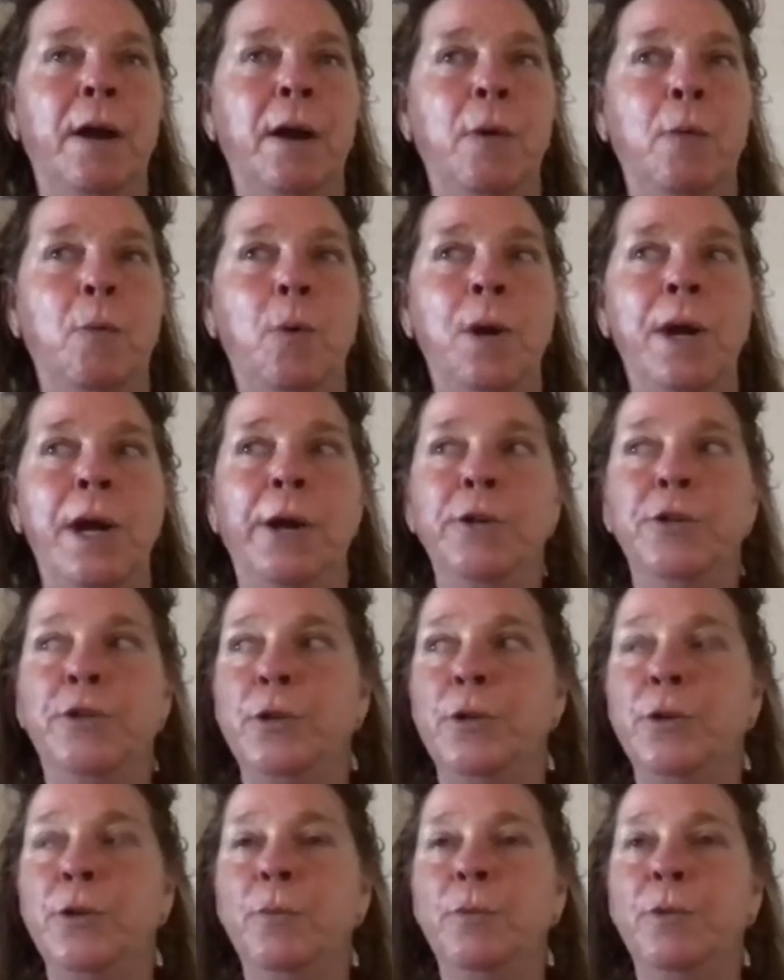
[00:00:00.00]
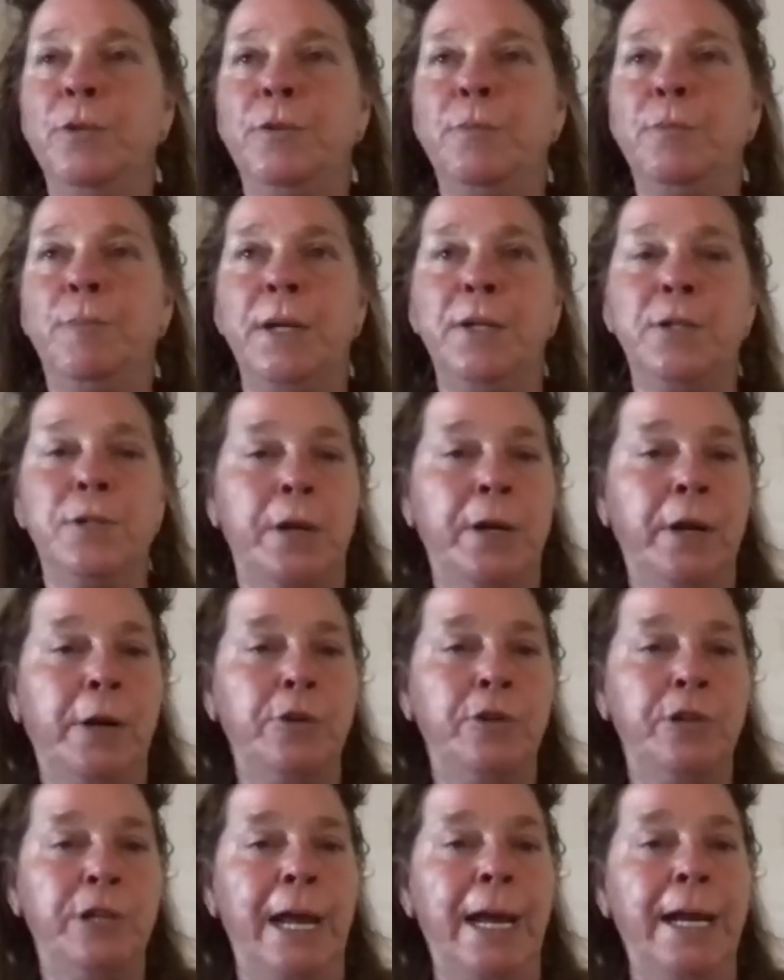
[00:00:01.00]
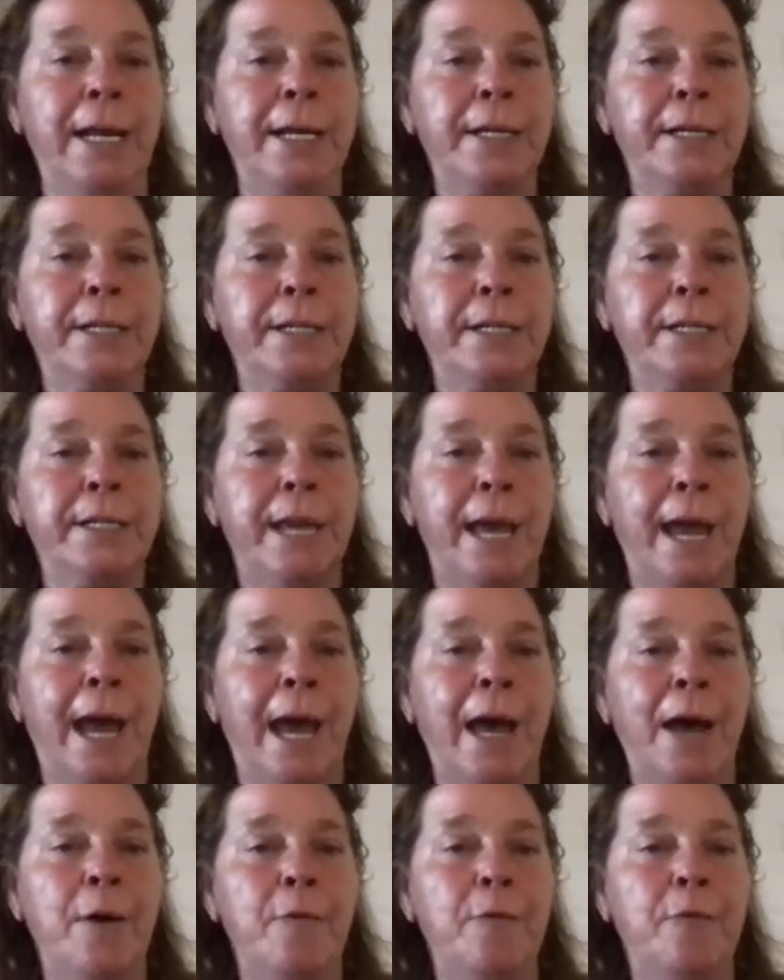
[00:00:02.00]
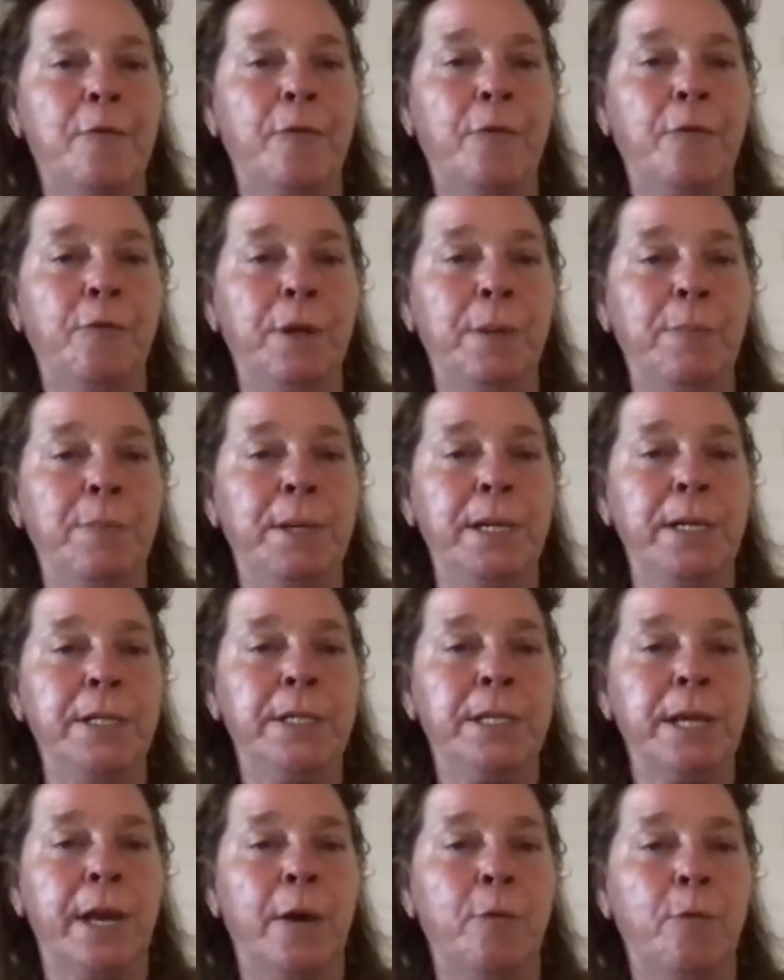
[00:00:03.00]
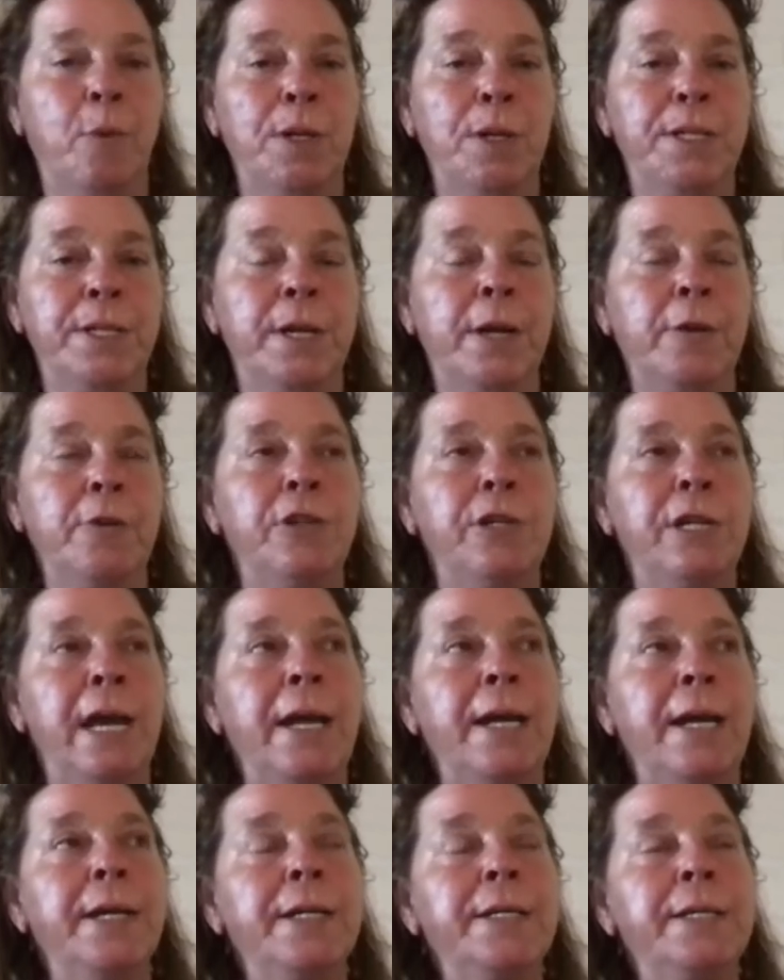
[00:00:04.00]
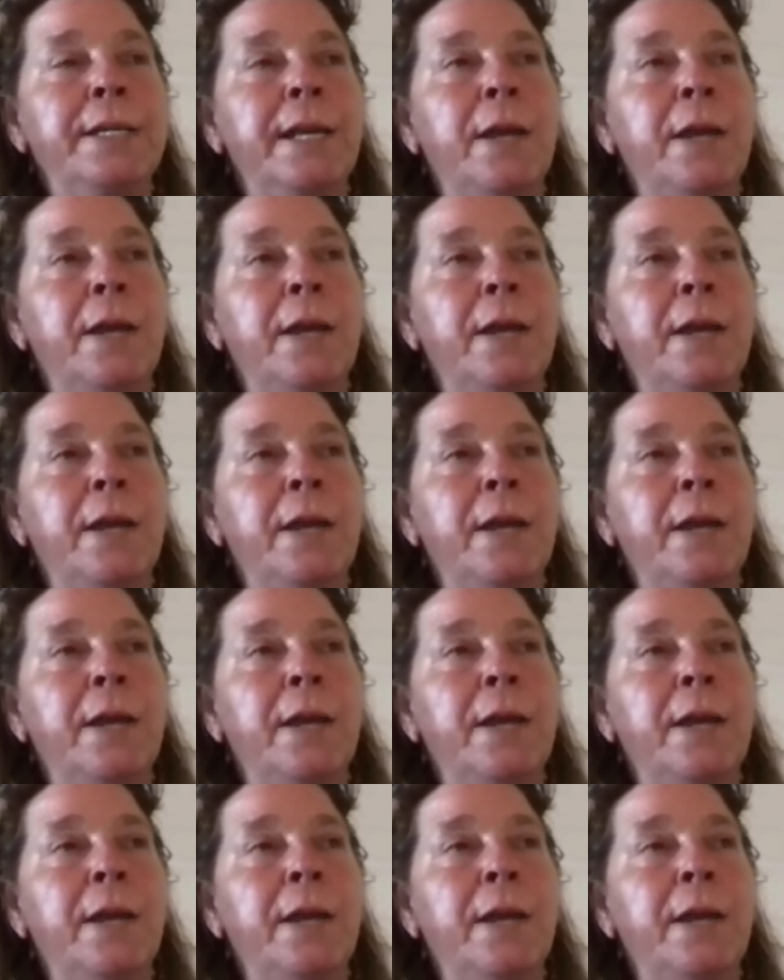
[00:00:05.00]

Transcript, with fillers: we are doomed based on our genetics to have repeats of what's in our genetics.